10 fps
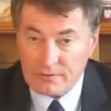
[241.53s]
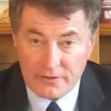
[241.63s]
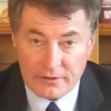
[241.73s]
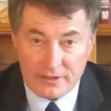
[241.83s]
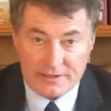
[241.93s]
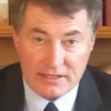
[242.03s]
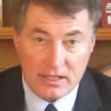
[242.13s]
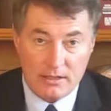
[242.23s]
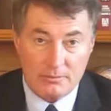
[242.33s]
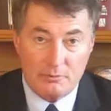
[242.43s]
there is
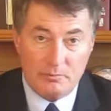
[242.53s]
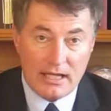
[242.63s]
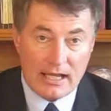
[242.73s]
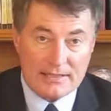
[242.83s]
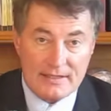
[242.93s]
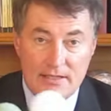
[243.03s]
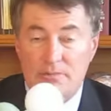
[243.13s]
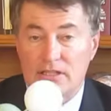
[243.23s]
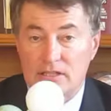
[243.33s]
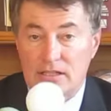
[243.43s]
carbon monoxide
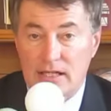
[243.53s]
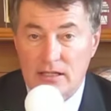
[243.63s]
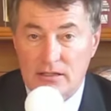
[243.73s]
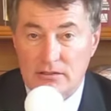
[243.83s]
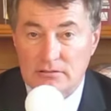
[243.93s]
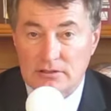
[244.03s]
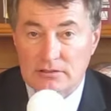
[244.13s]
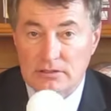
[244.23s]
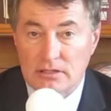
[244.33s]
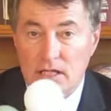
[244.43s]
being inhaled,
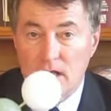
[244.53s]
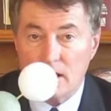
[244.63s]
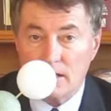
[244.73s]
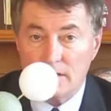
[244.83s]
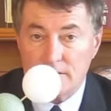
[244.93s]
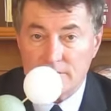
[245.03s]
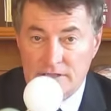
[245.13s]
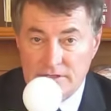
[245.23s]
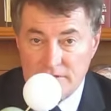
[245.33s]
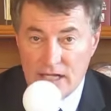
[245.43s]
in
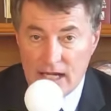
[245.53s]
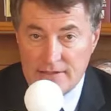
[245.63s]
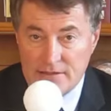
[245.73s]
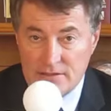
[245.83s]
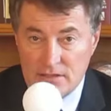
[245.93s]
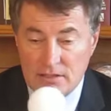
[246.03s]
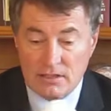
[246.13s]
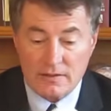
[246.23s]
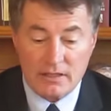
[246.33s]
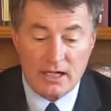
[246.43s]
addition to oxygen,
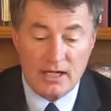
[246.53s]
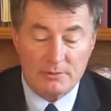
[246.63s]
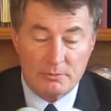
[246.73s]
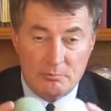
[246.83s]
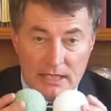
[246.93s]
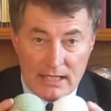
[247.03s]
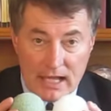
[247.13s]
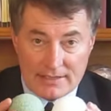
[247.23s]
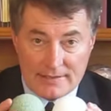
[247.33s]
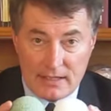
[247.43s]
the carbon
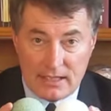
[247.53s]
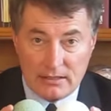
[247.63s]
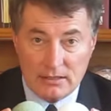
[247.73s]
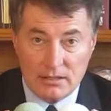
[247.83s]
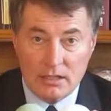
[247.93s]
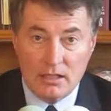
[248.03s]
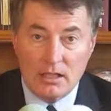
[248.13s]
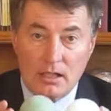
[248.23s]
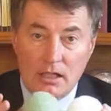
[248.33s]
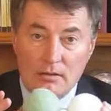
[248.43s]
monoxide
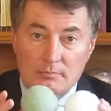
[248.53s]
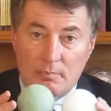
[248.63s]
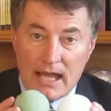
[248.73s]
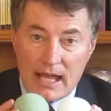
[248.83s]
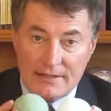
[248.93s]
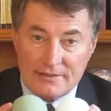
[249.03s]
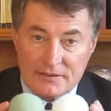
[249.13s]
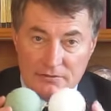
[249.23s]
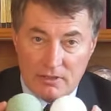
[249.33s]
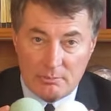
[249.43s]
bonds
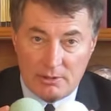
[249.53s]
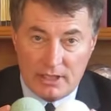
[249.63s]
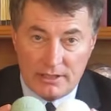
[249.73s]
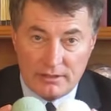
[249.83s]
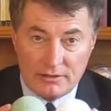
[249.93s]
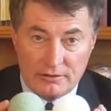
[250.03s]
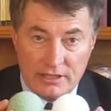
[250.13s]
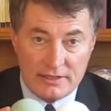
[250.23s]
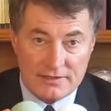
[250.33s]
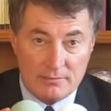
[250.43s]
to our blood and
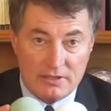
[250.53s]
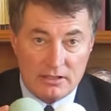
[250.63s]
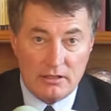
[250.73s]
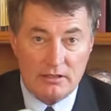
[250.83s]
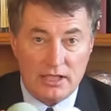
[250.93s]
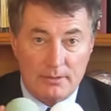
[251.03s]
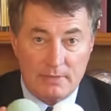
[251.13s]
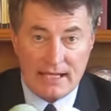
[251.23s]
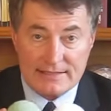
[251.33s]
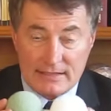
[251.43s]
creating something called
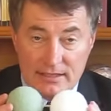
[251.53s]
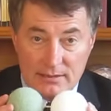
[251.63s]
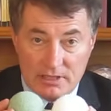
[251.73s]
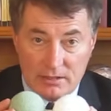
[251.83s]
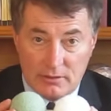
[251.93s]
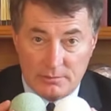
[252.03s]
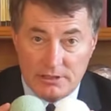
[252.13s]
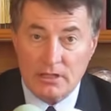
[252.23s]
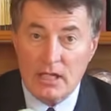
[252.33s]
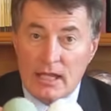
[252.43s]

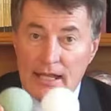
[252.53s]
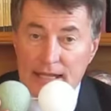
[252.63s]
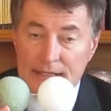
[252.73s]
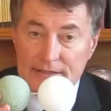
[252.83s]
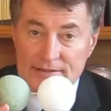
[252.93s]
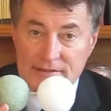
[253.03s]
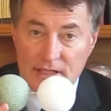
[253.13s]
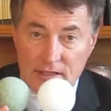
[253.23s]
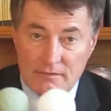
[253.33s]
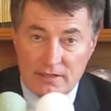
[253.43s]
carboxyhemoglobin. And
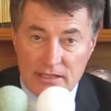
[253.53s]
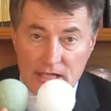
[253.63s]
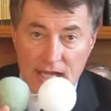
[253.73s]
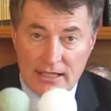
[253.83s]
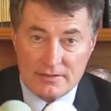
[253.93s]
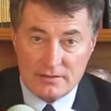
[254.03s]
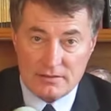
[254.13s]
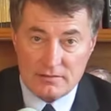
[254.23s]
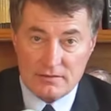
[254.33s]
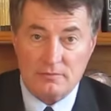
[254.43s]
instead of the
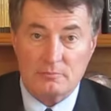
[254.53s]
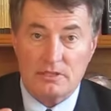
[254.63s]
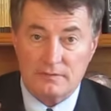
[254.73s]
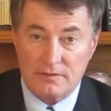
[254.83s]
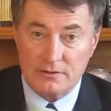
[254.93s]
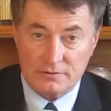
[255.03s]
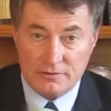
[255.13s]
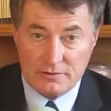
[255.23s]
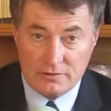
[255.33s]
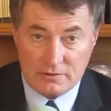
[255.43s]
oxygen being flown